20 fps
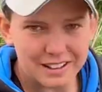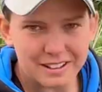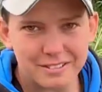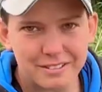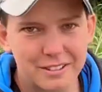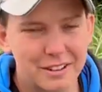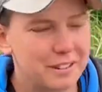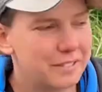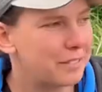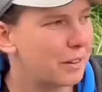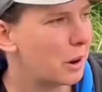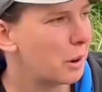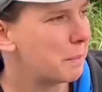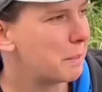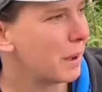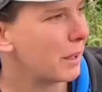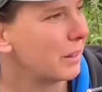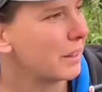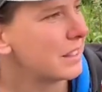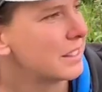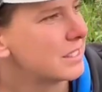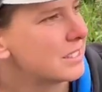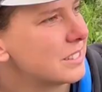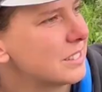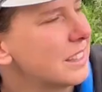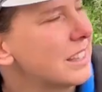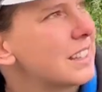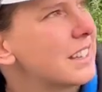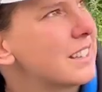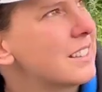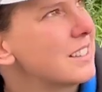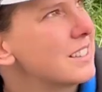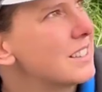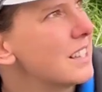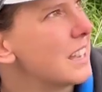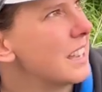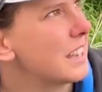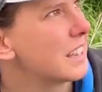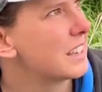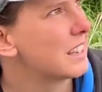Three or four pellets. It can
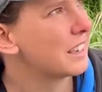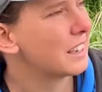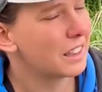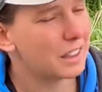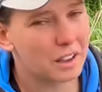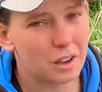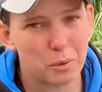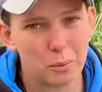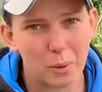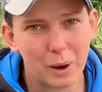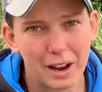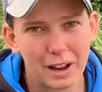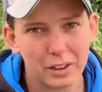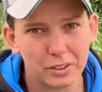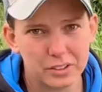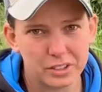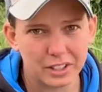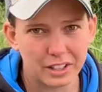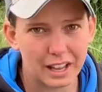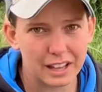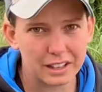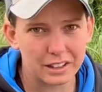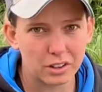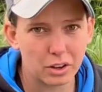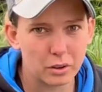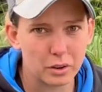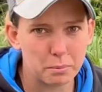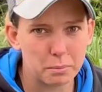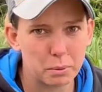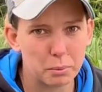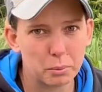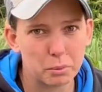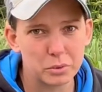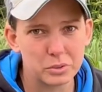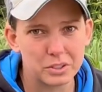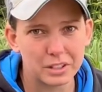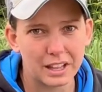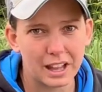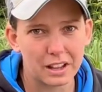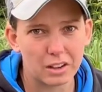take a while to get it going, but once
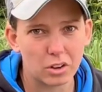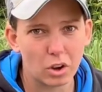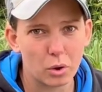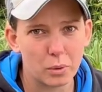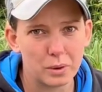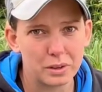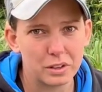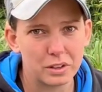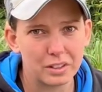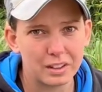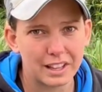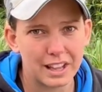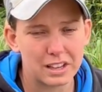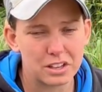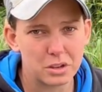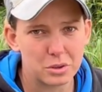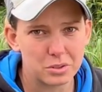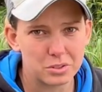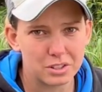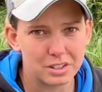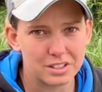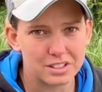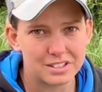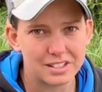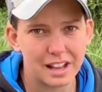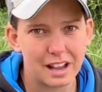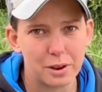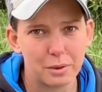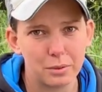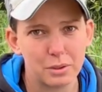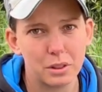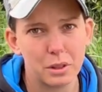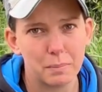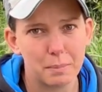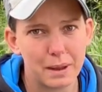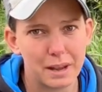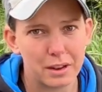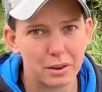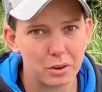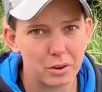they get going and they get used to the sound and the
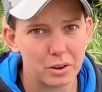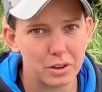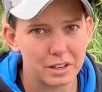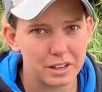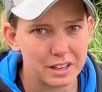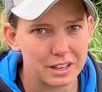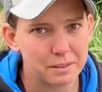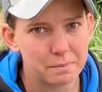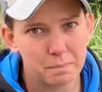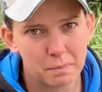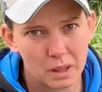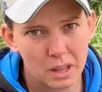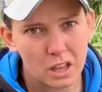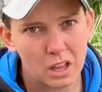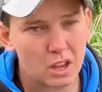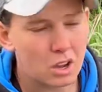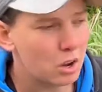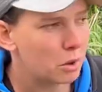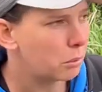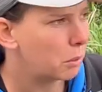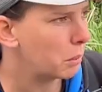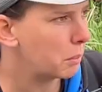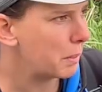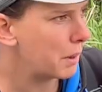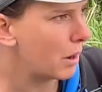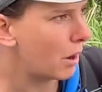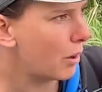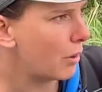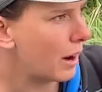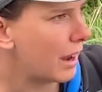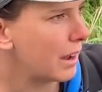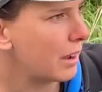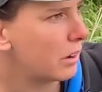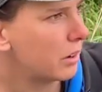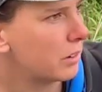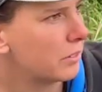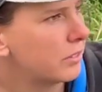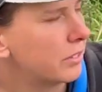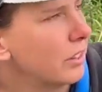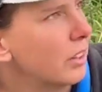bait going in, we'll be all right,
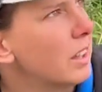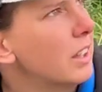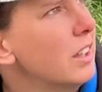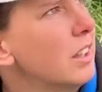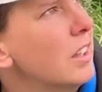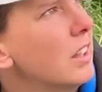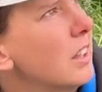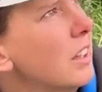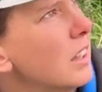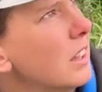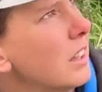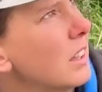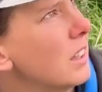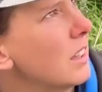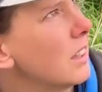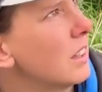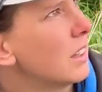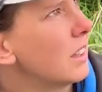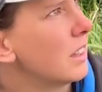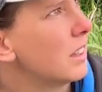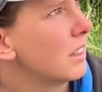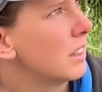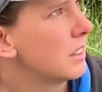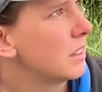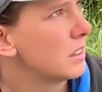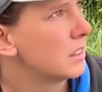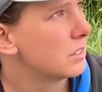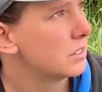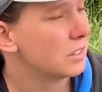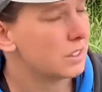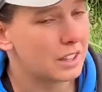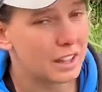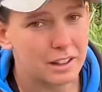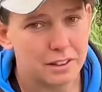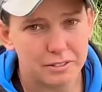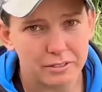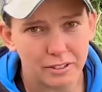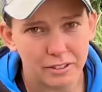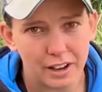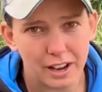hopefully. So yeah,
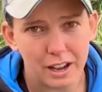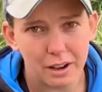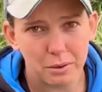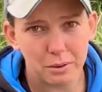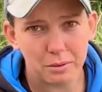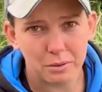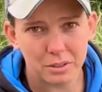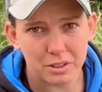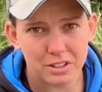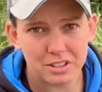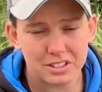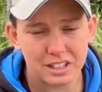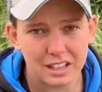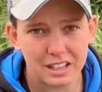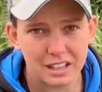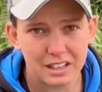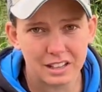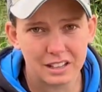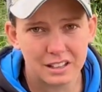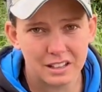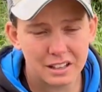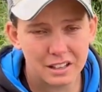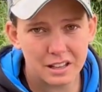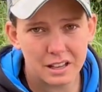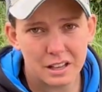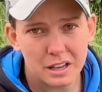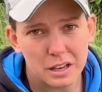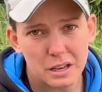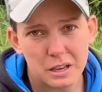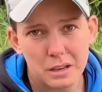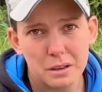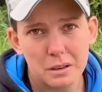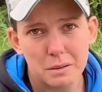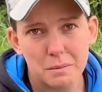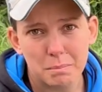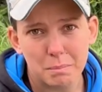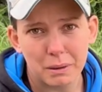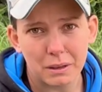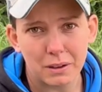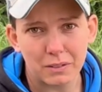for now, I'm going to sit here,
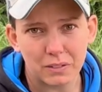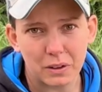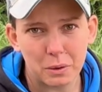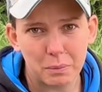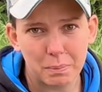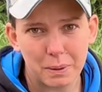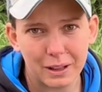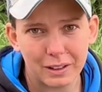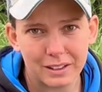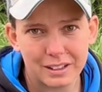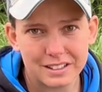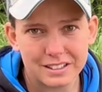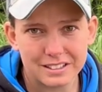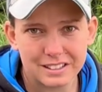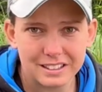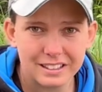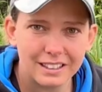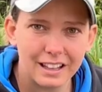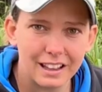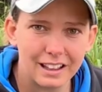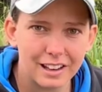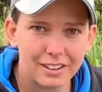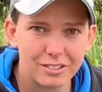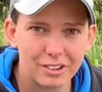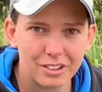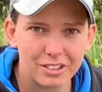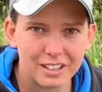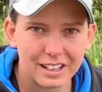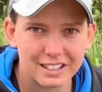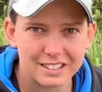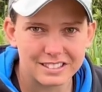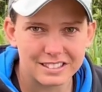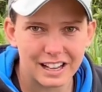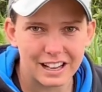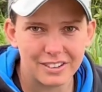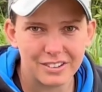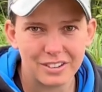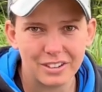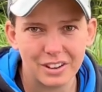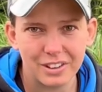ping a few pellets, get that rod cast
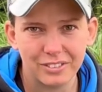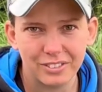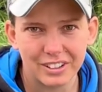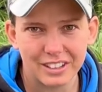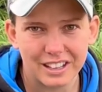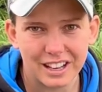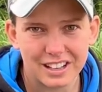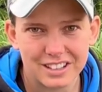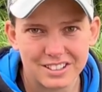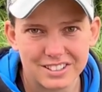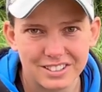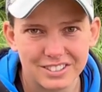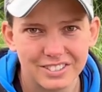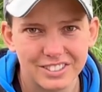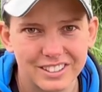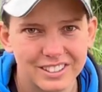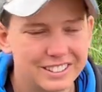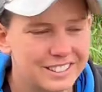out and hopefully catch some.